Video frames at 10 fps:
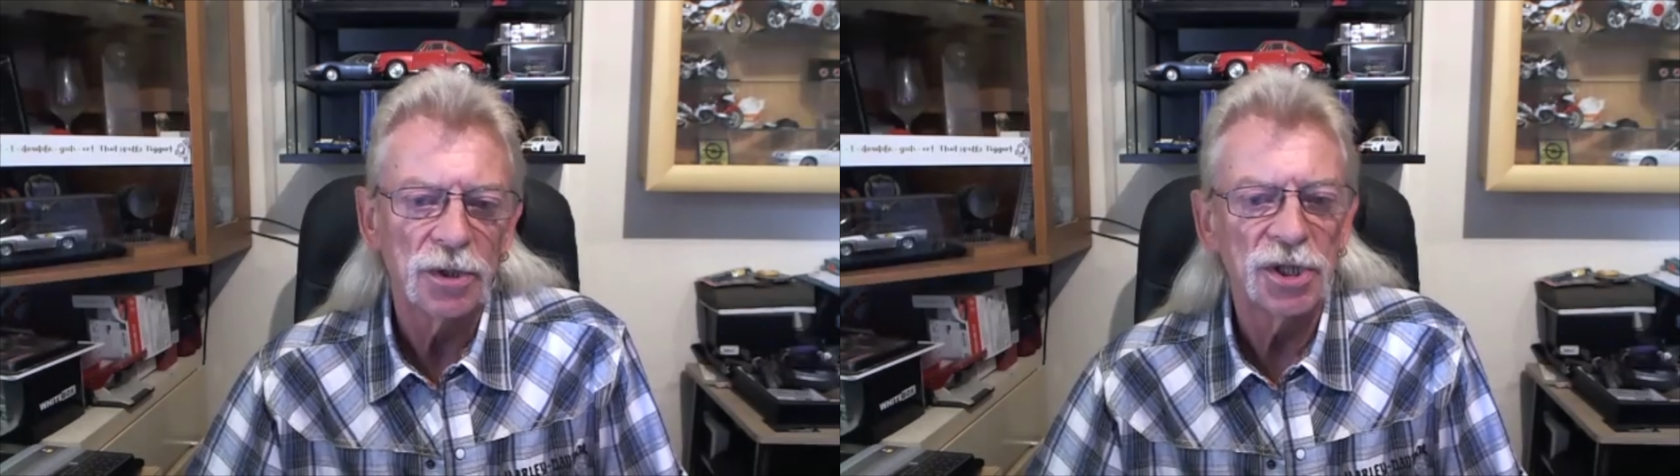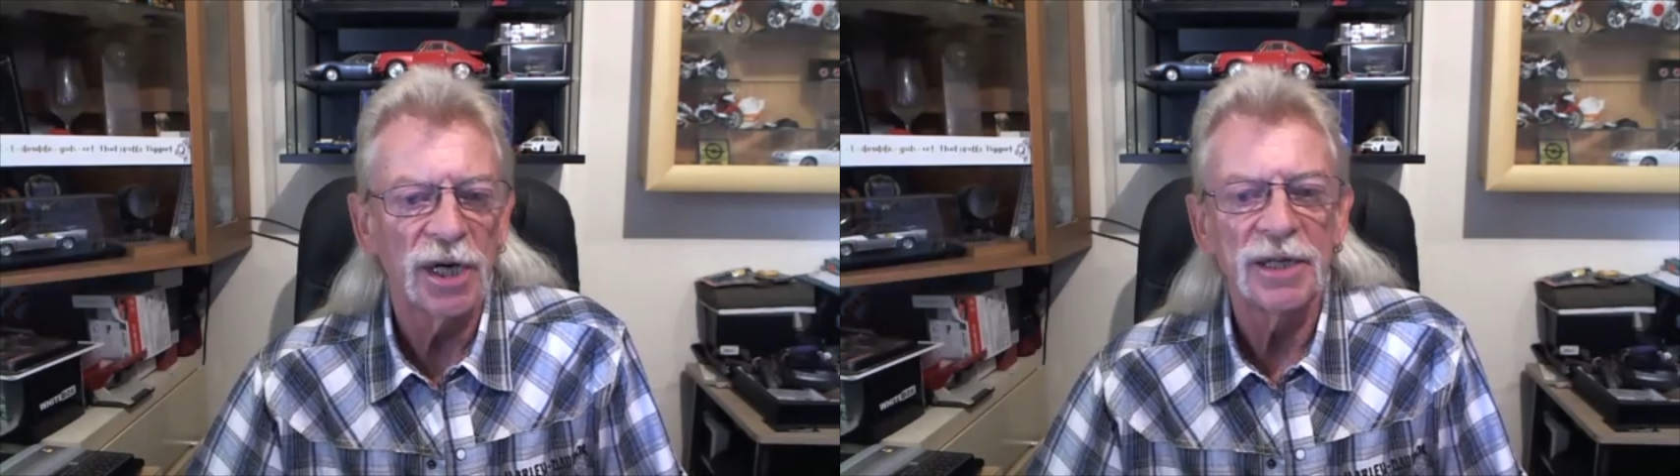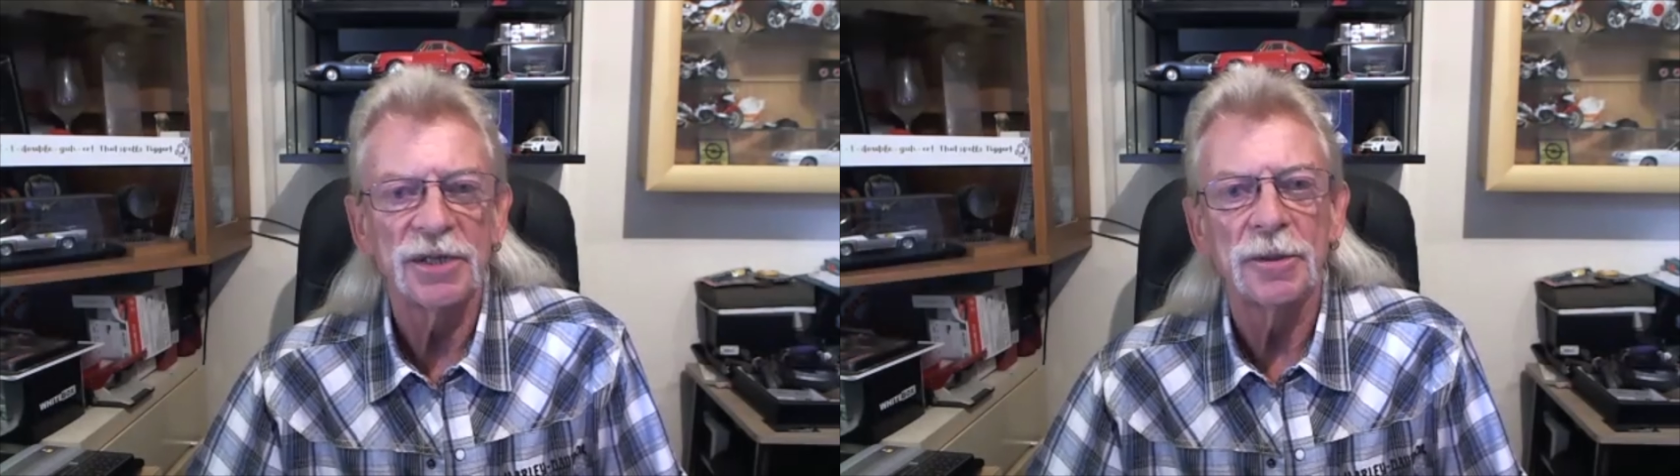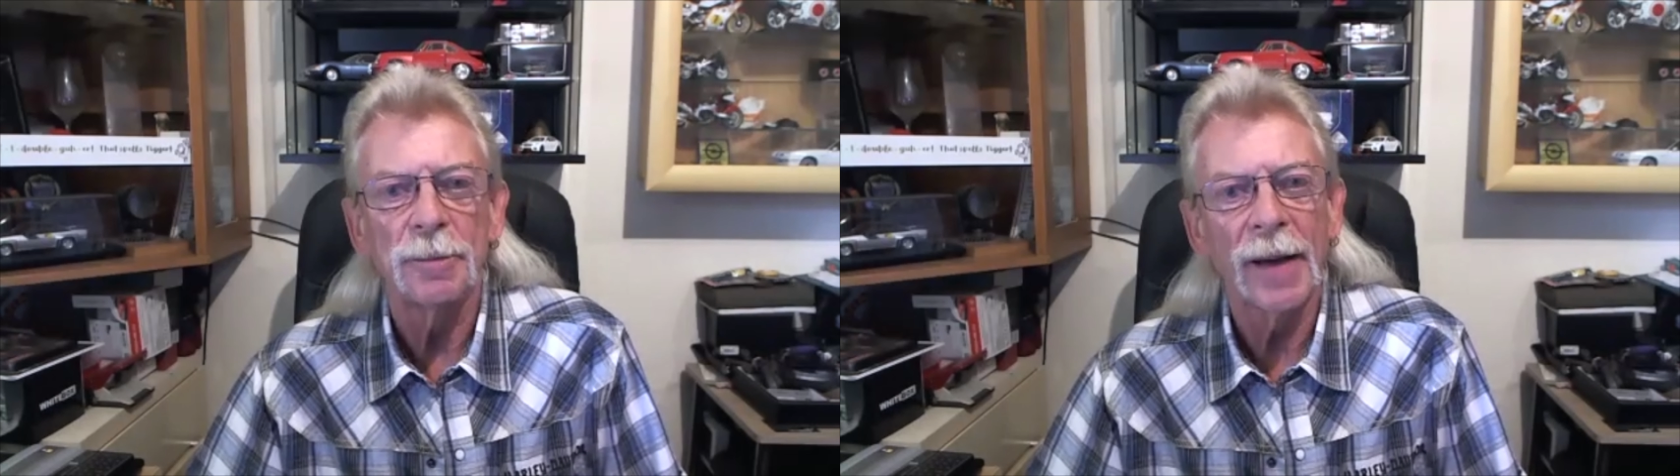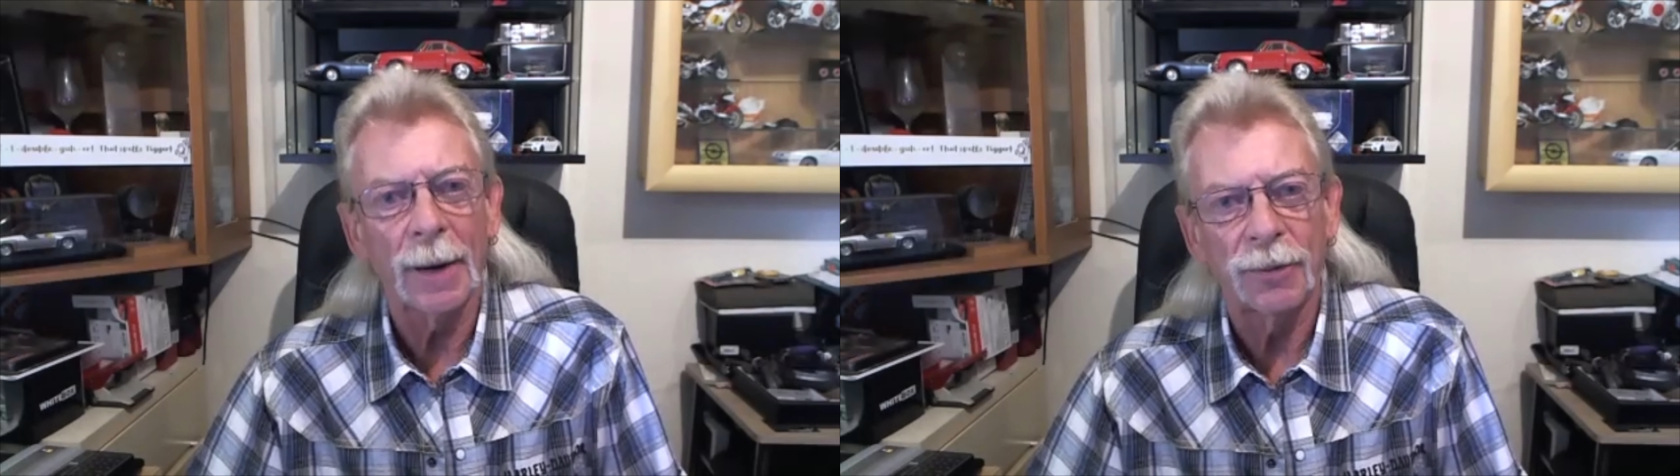change the
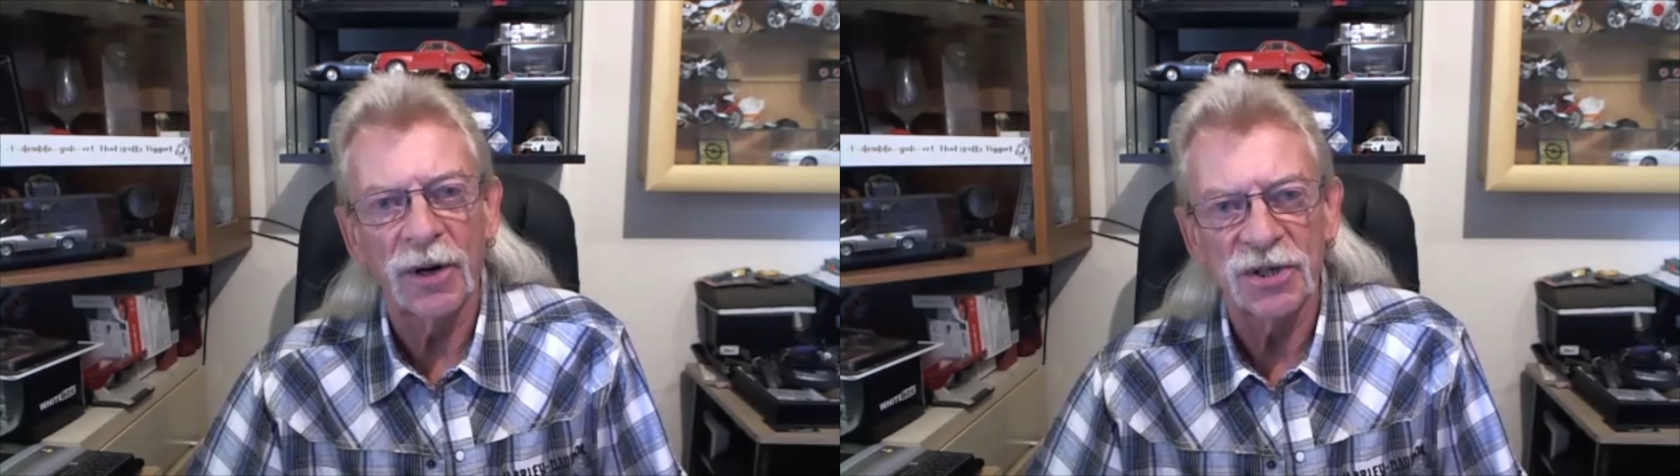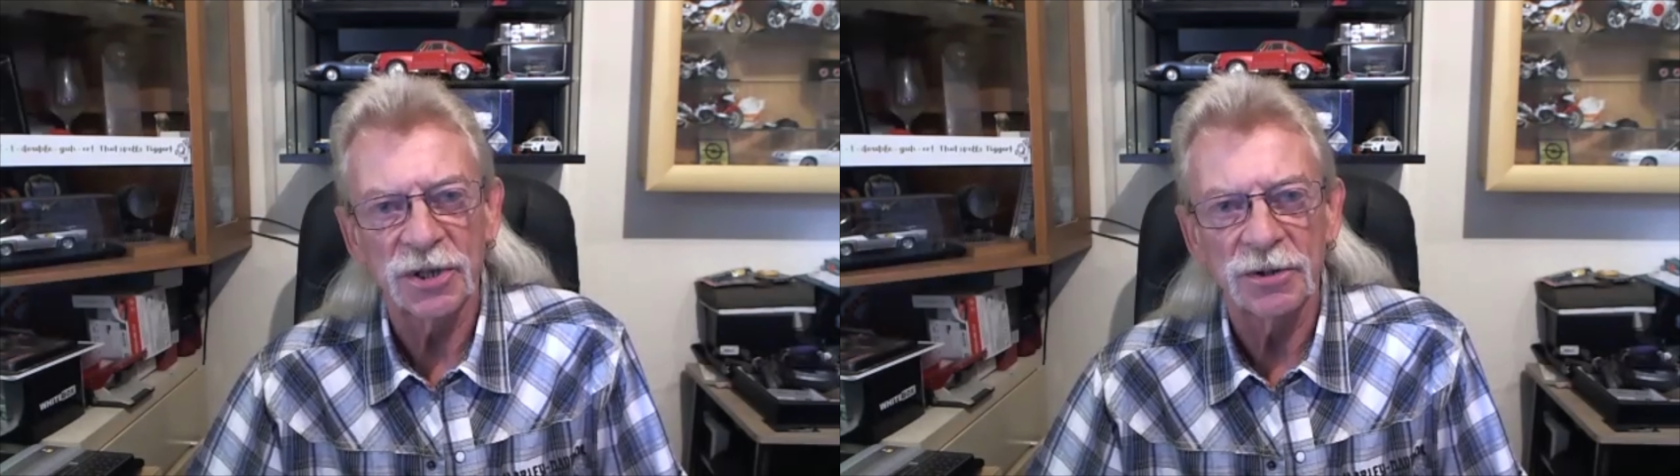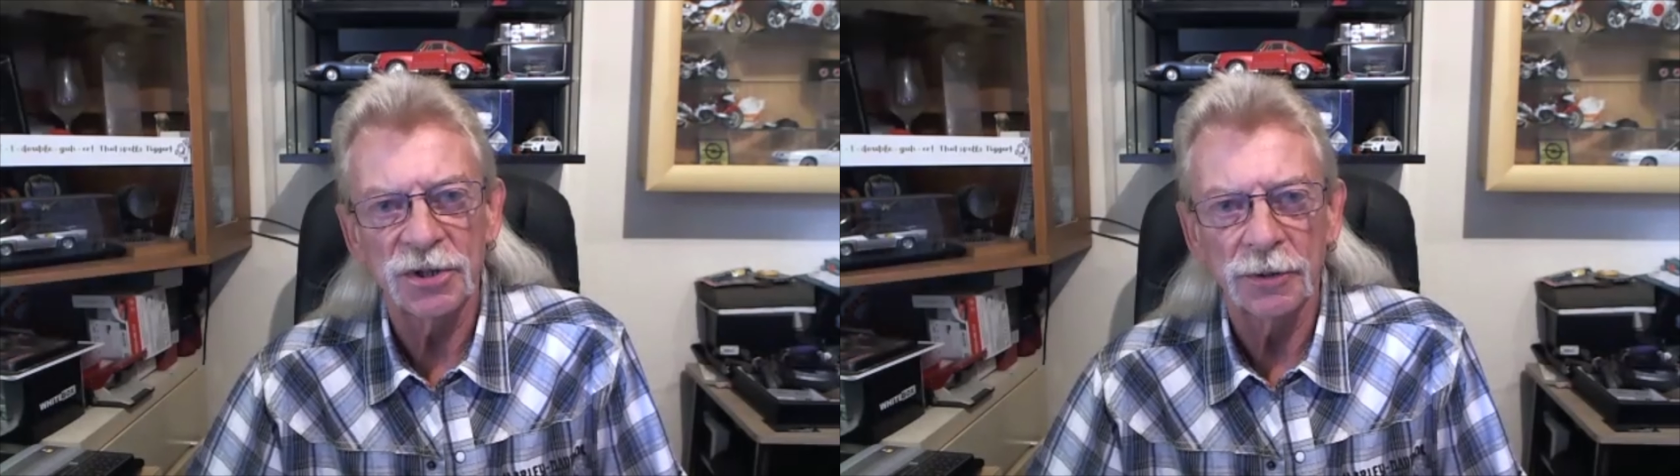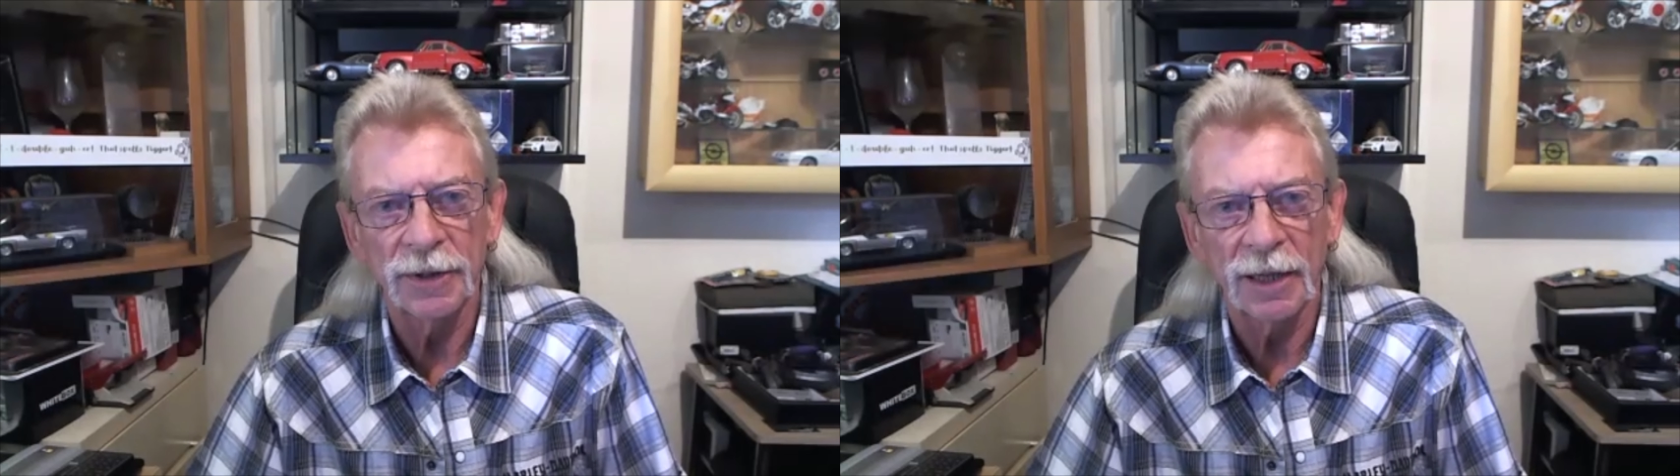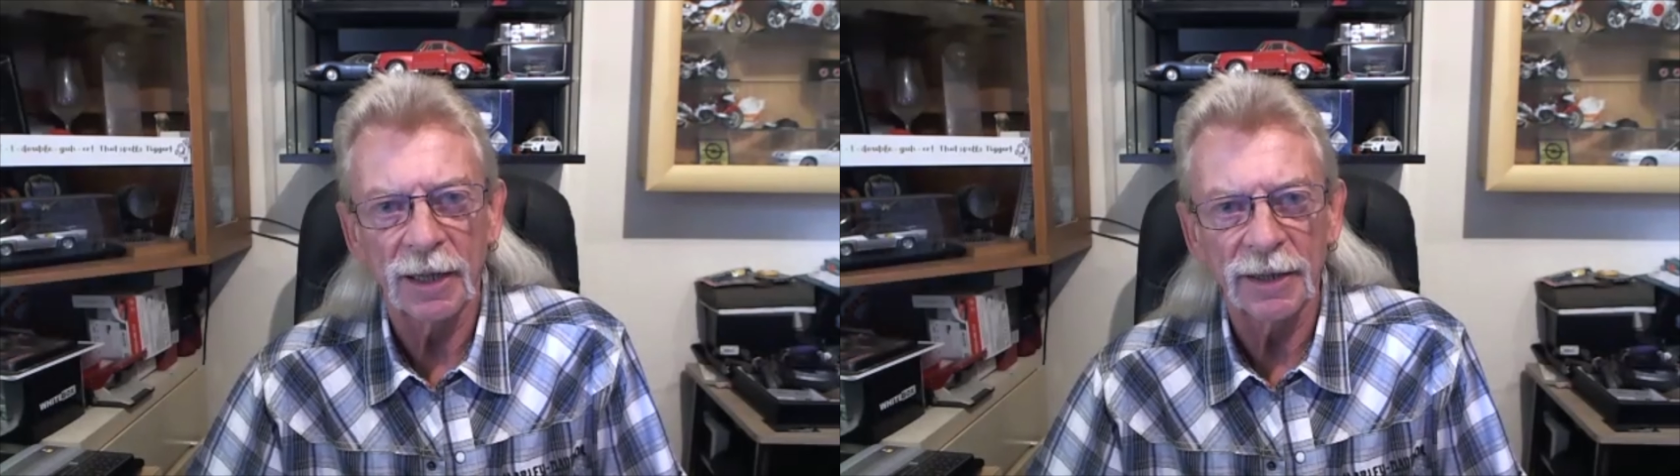back pressure
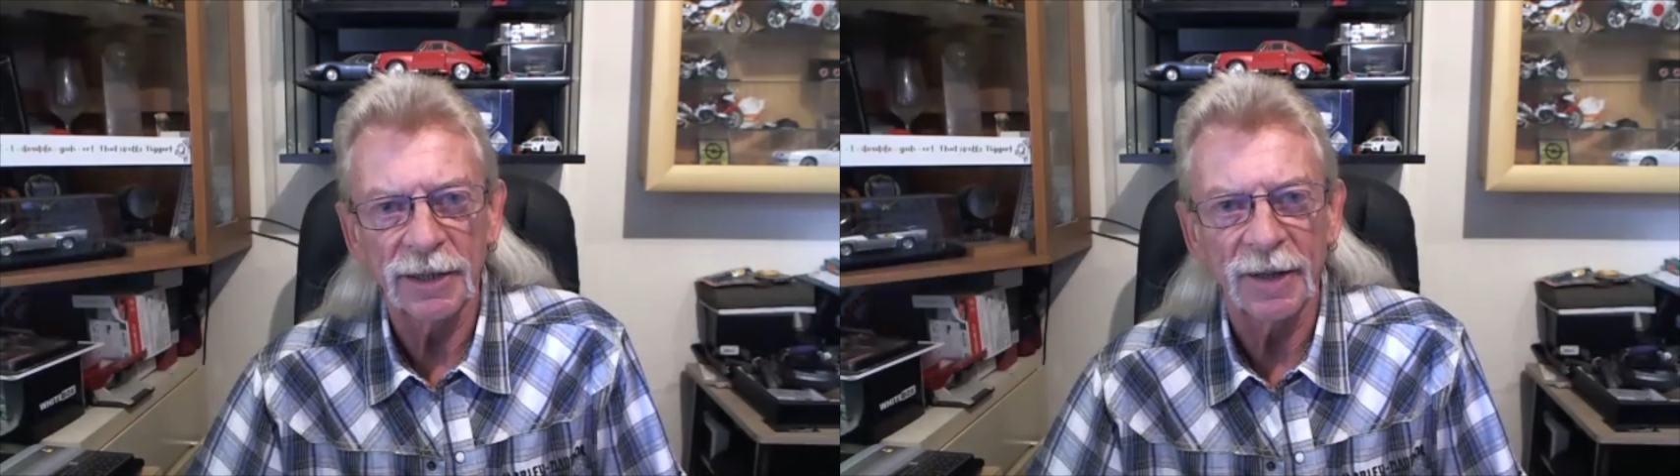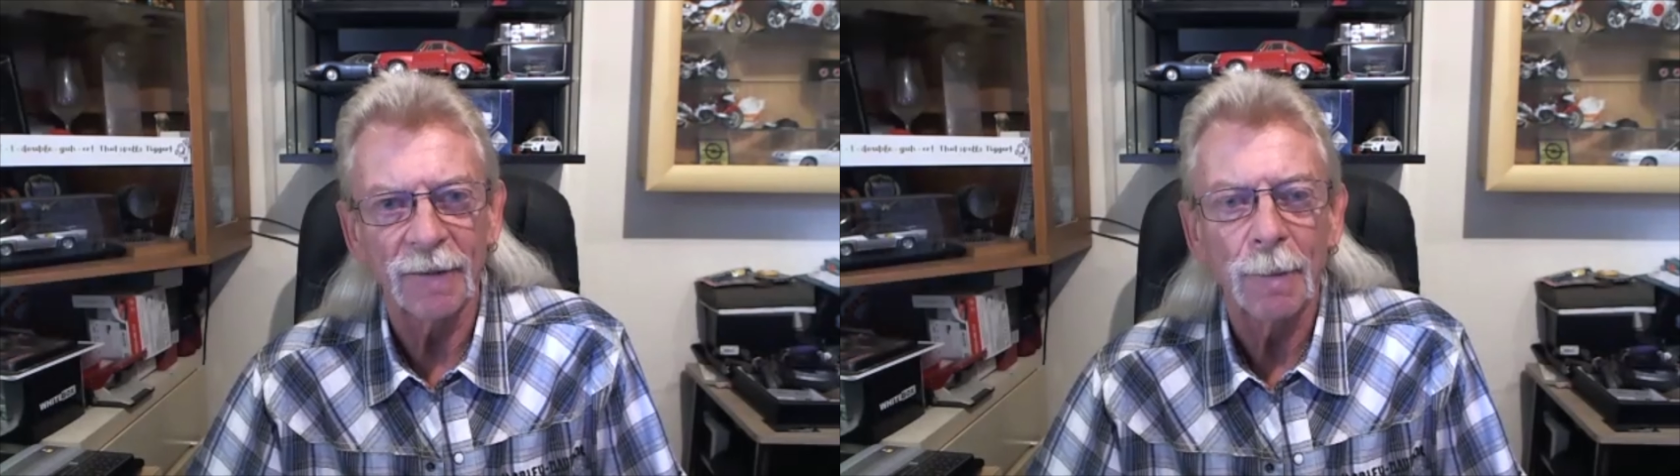during cleaning.